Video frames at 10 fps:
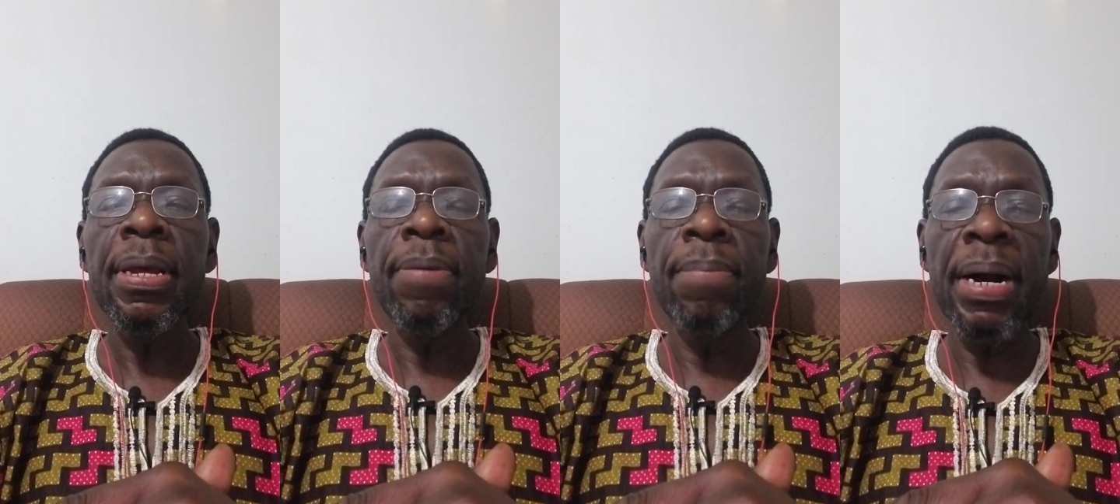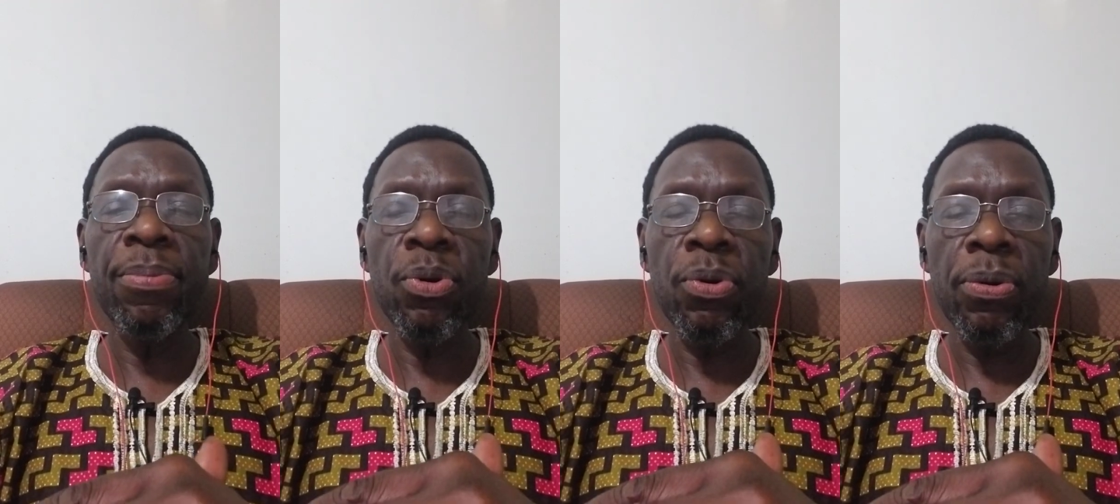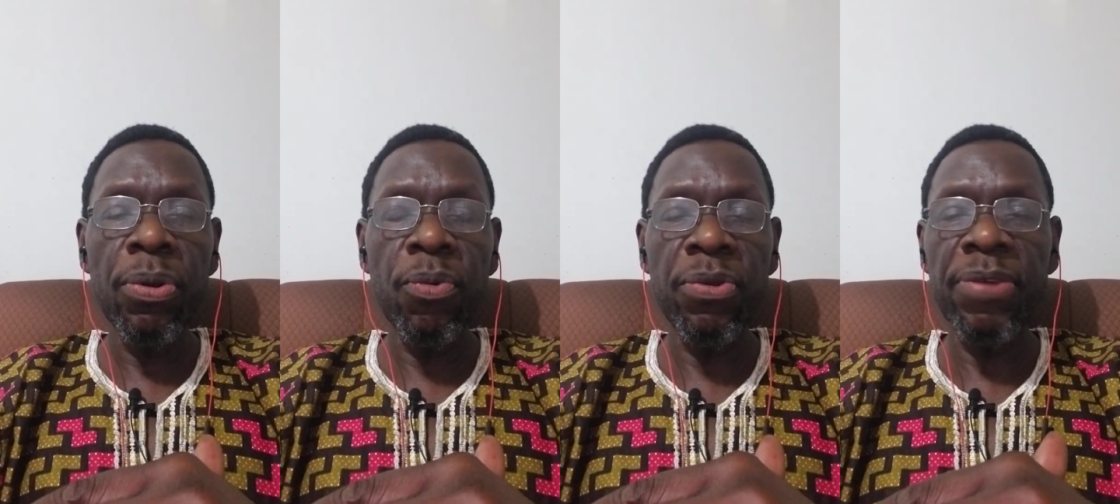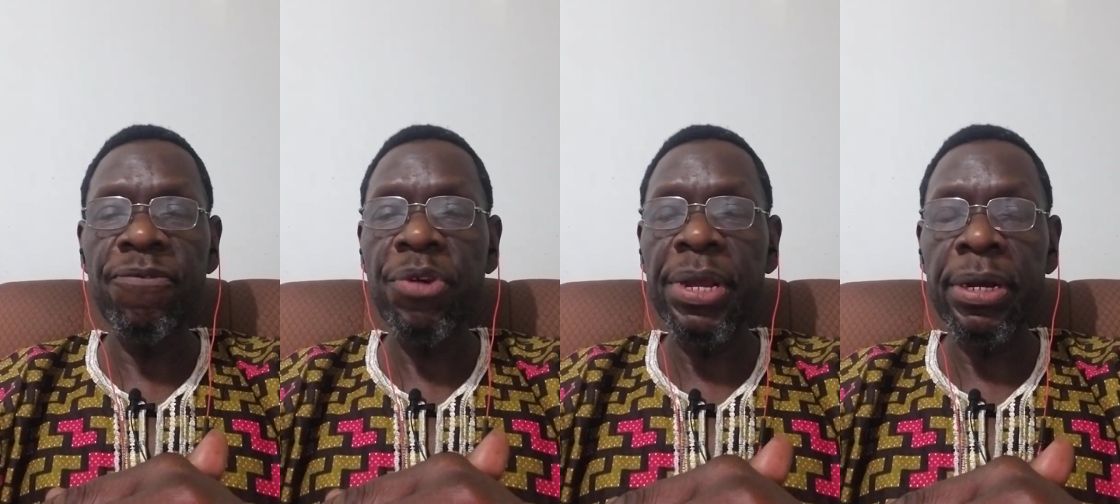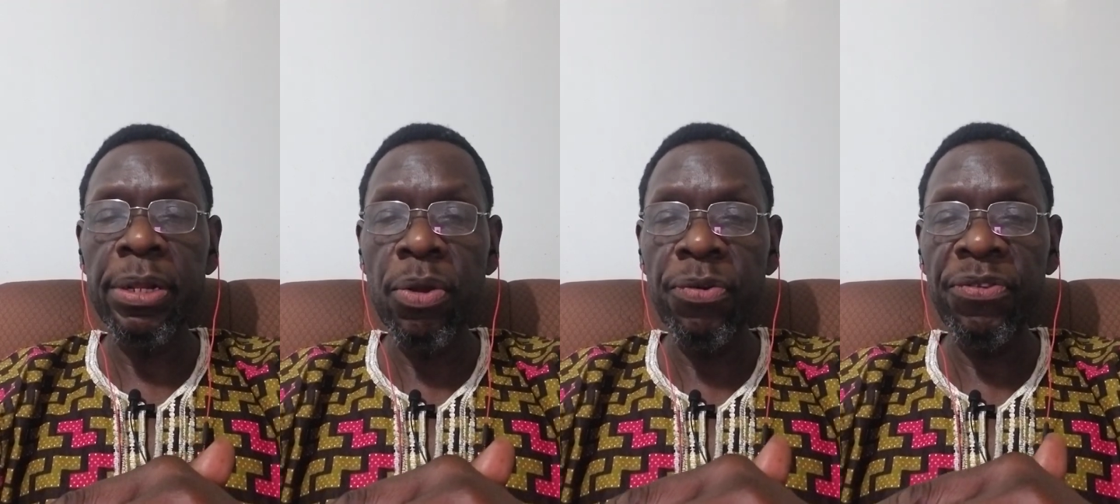Babu was a very
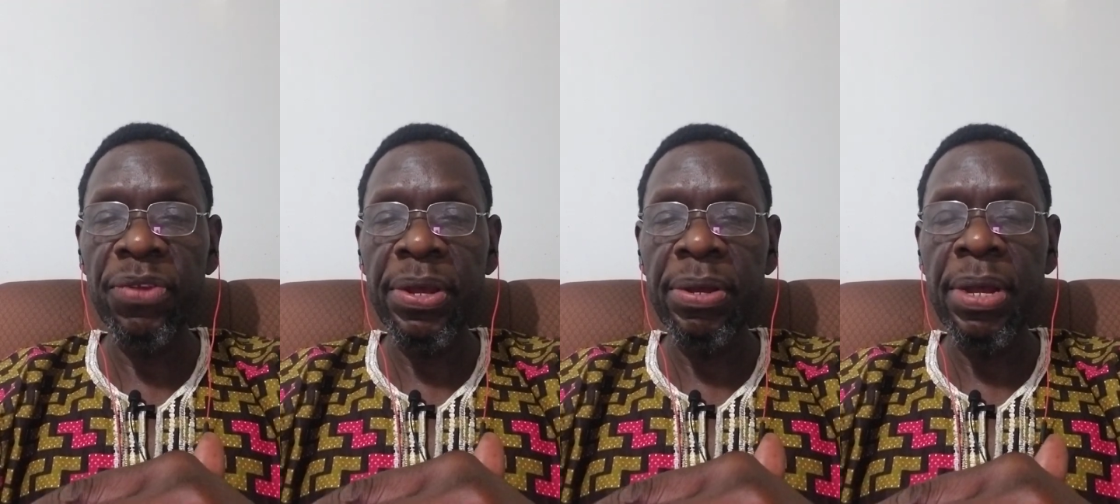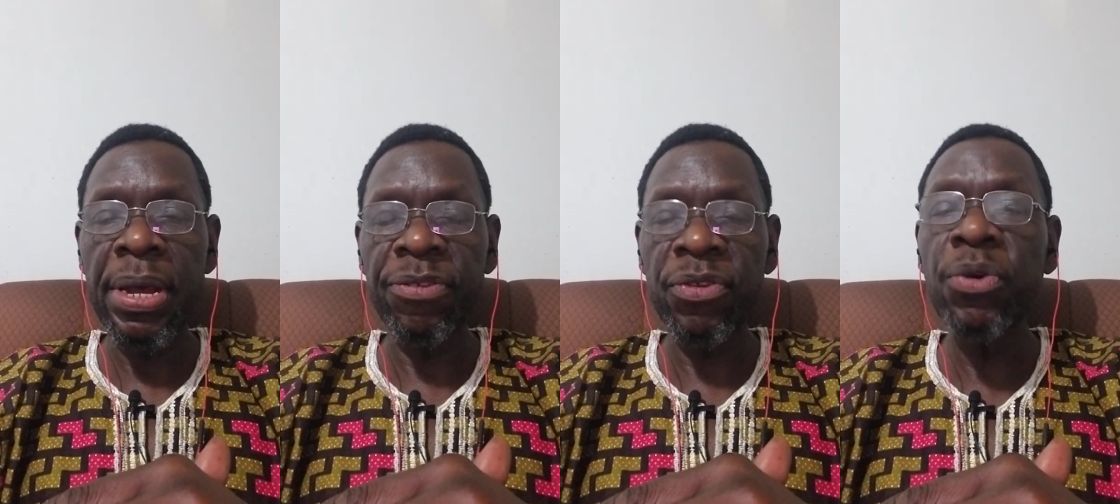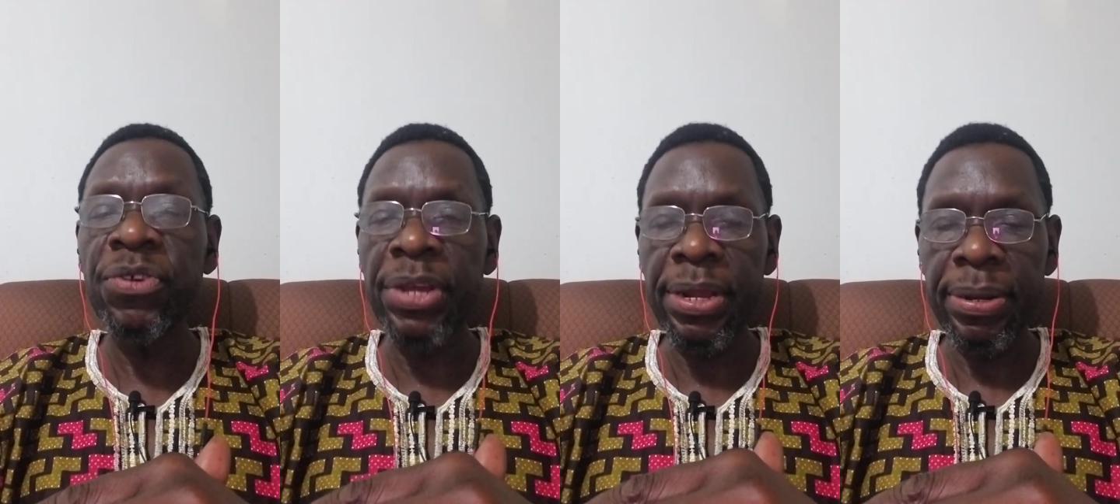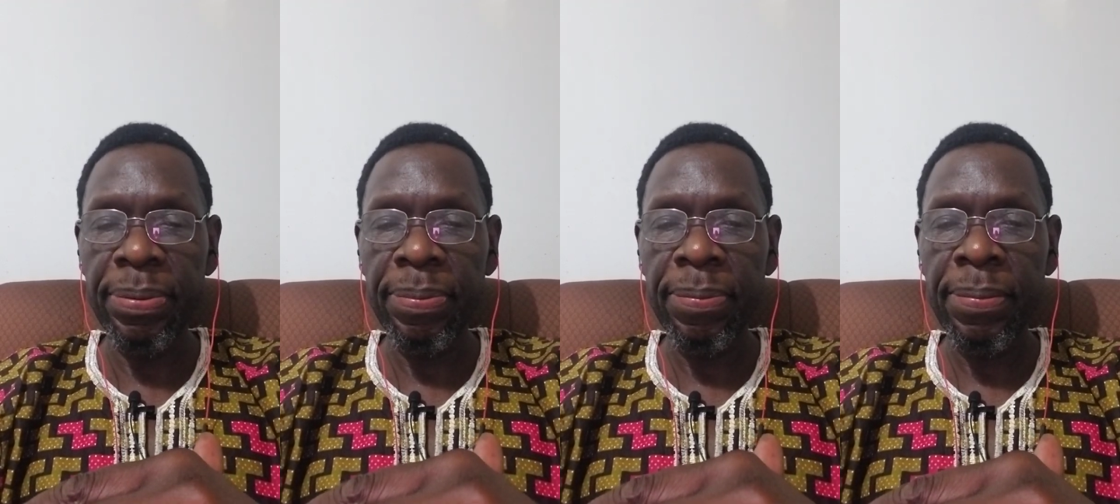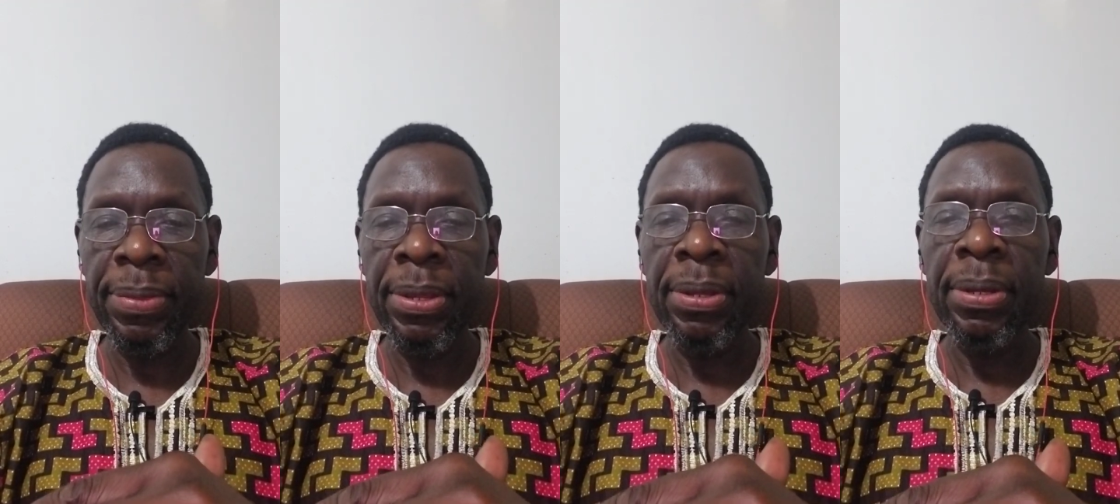close associate
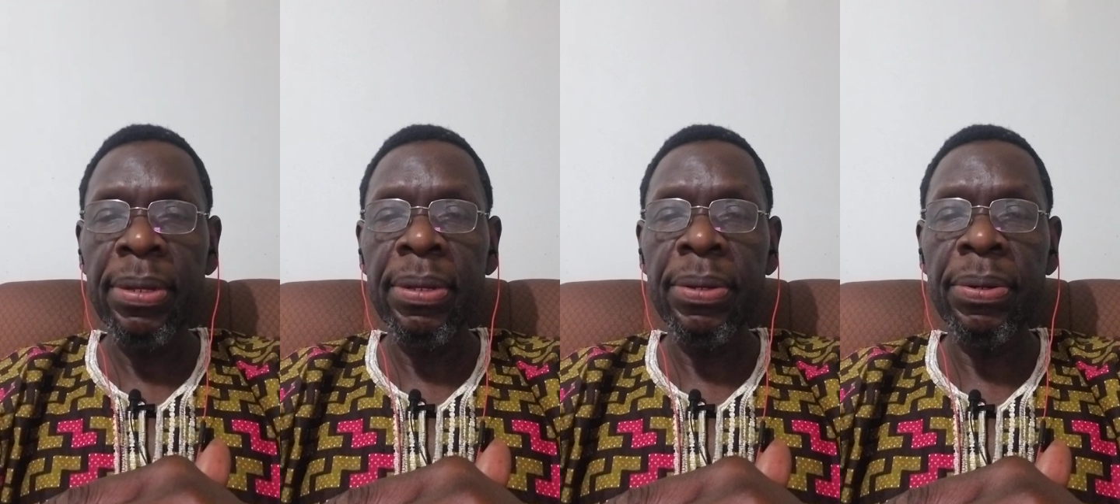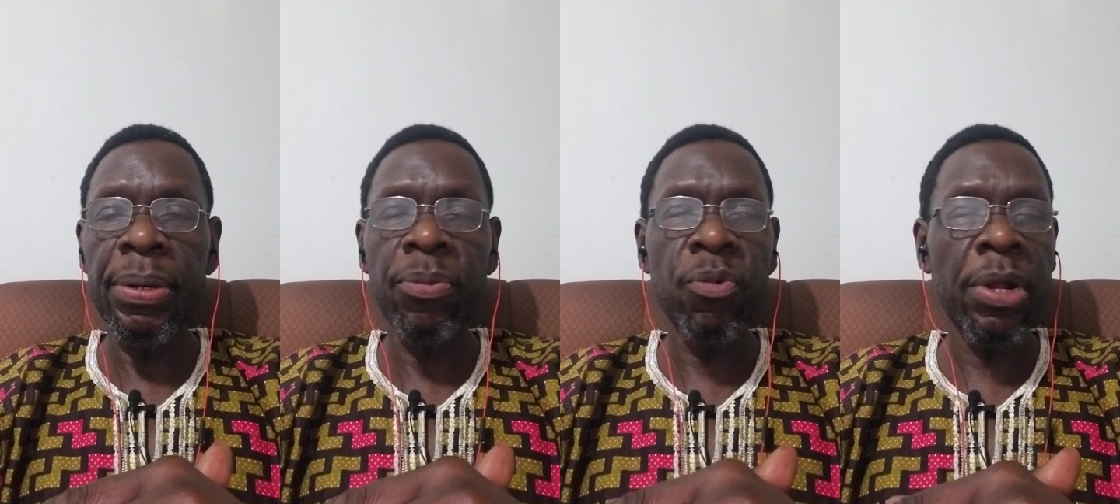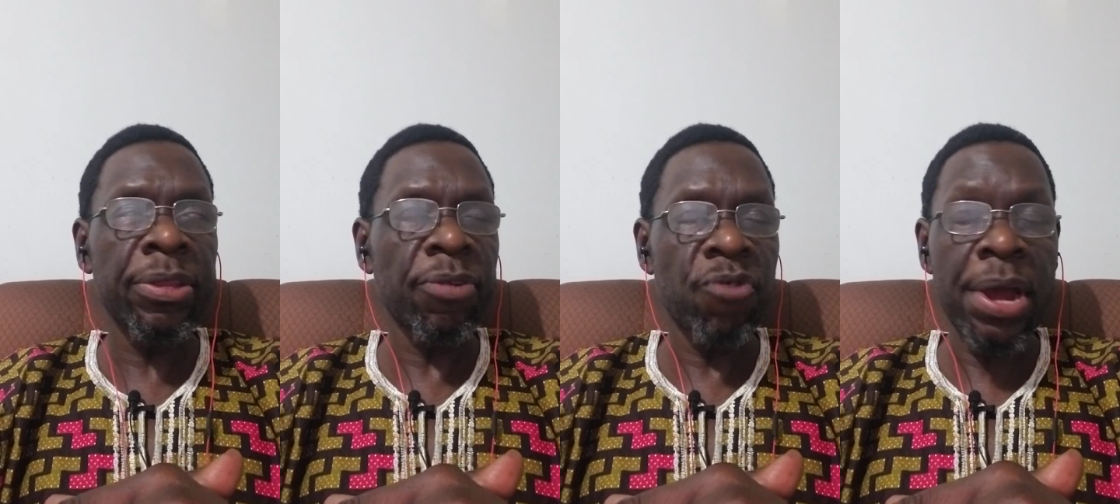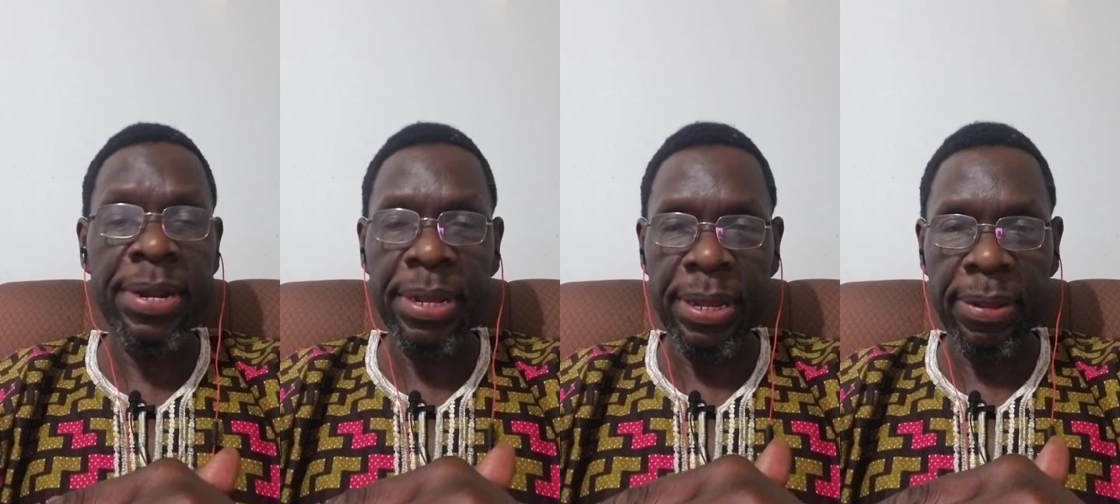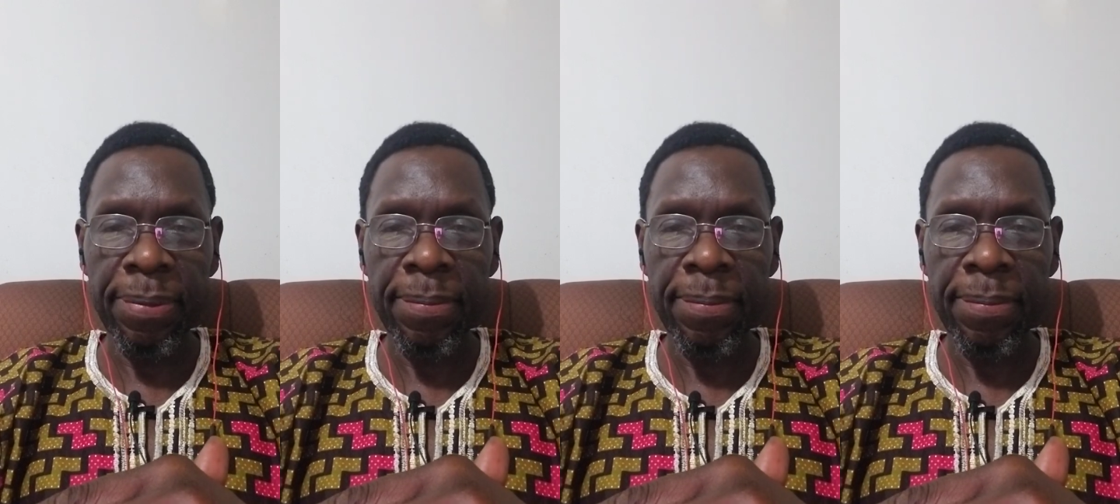of Walter Rodney.